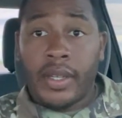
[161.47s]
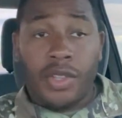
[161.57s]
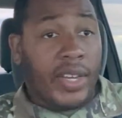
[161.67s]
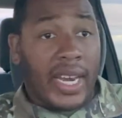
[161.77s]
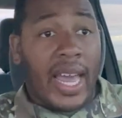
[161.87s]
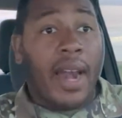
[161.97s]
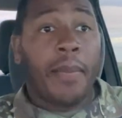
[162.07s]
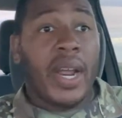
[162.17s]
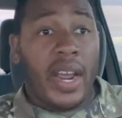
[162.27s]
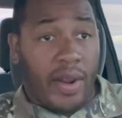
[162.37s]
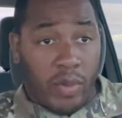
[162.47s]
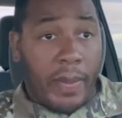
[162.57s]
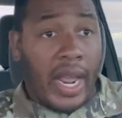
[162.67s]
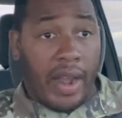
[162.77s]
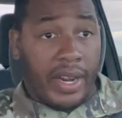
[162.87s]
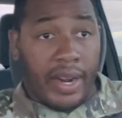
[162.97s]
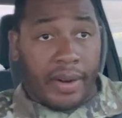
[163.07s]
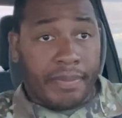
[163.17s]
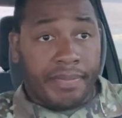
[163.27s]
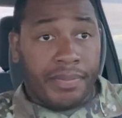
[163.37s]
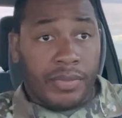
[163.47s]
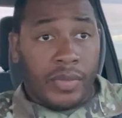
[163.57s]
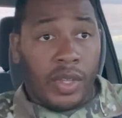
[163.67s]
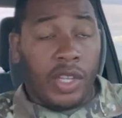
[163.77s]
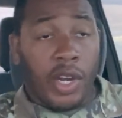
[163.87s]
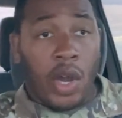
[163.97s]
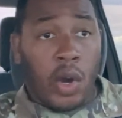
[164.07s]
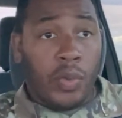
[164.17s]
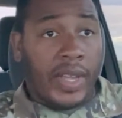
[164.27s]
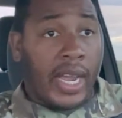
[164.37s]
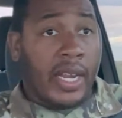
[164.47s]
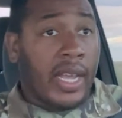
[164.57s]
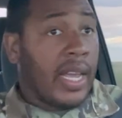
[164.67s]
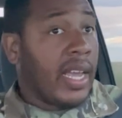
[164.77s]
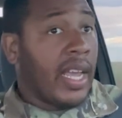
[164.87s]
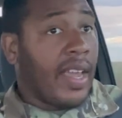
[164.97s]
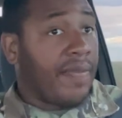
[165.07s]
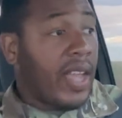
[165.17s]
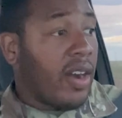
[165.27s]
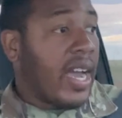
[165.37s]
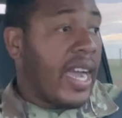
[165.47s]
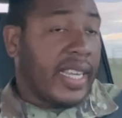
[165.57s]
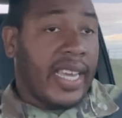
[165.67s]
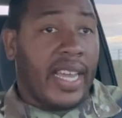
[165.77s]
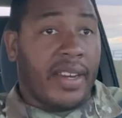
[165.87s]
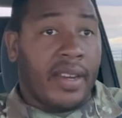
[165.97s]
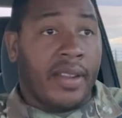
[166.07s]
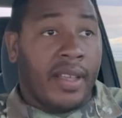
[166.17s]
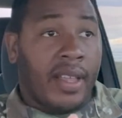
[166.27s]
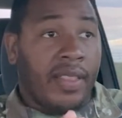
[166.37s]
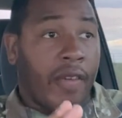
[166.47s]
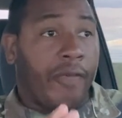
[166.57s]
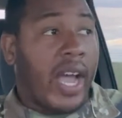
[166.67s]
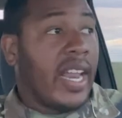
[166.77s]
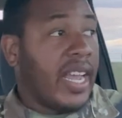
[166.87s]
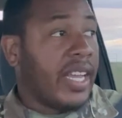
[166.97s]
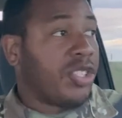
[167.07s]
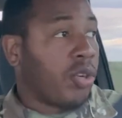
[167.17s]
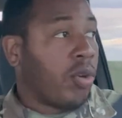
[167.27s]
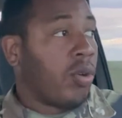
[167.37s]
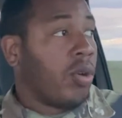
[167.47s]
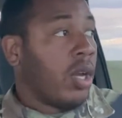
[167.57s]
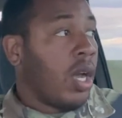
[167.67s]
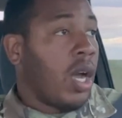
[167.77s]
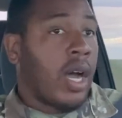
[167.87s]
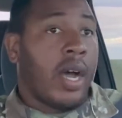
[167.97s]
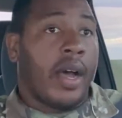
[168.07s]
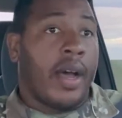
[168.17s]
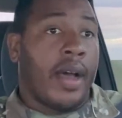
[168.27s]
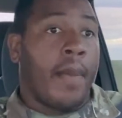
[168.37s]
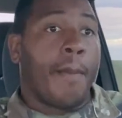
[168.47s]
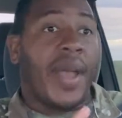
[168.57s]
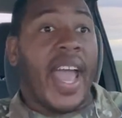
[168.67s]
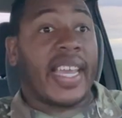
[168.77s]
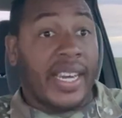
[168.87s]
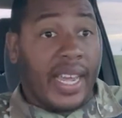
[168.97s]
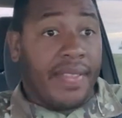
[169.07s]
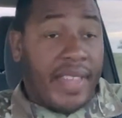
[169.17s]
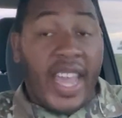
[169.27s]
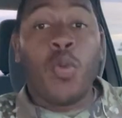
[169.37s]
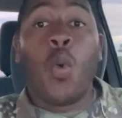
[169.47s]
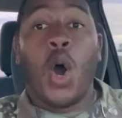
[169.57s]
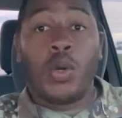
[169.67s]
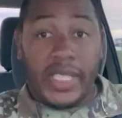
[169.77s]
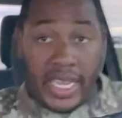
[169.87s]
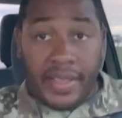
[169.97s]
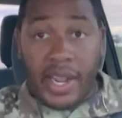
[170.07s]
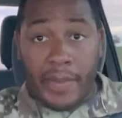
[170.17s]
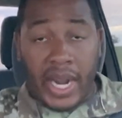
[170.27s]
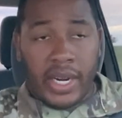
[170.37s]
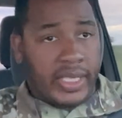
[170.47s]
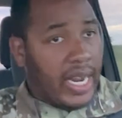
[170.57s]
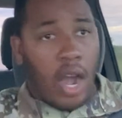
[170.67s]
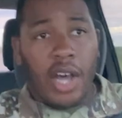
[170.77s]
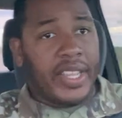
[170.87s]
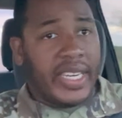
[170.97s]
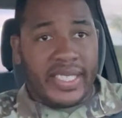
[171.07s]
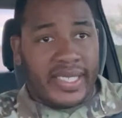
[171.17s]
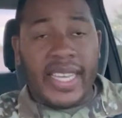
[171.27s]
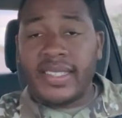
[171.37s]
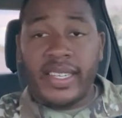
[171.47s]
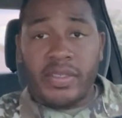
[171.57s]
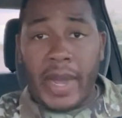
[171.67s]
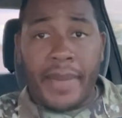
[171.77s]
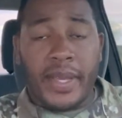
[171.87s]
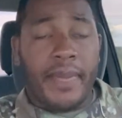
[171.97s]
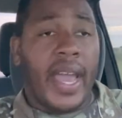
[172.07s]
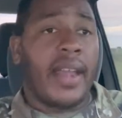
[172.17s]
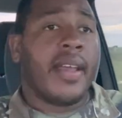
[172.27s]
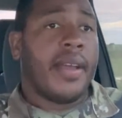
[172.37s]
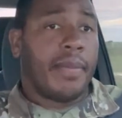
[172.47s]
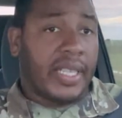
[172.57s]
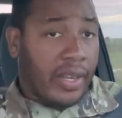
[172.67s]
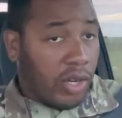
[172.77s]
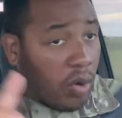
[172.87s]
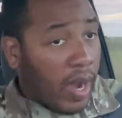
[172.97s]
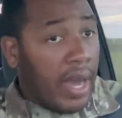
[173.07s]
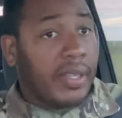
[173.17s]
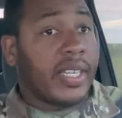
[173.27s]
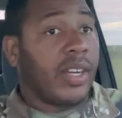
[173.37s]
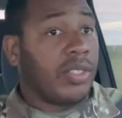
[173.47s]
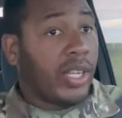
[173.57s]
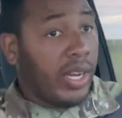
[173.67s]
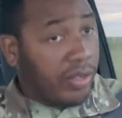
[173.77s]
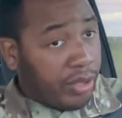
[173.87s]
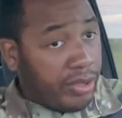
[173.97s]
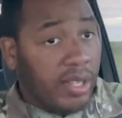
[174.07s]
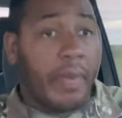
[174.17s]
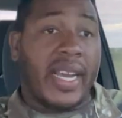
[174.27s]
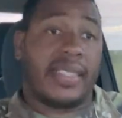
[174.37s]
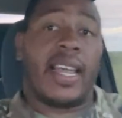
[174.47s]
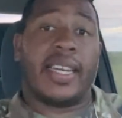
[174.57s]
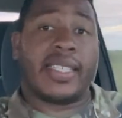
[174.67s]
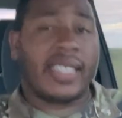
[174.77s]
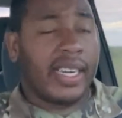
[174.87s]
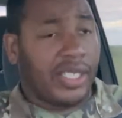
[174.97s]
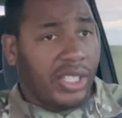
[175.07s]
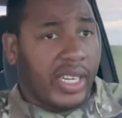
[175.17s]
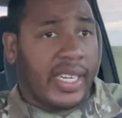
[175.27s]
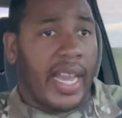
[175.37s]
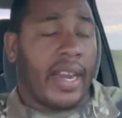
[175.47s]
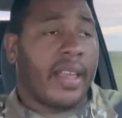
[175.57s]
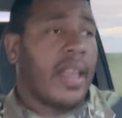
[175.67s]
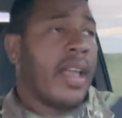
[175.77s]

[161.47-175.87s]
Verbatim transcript: You got a lot of married women out here, you know, that if they're not getting the financial uh backing that they want in their marriage, they all their necessities might be met but they'll go out and they'll do, they'll do some mess like this. Get a sugar daddy.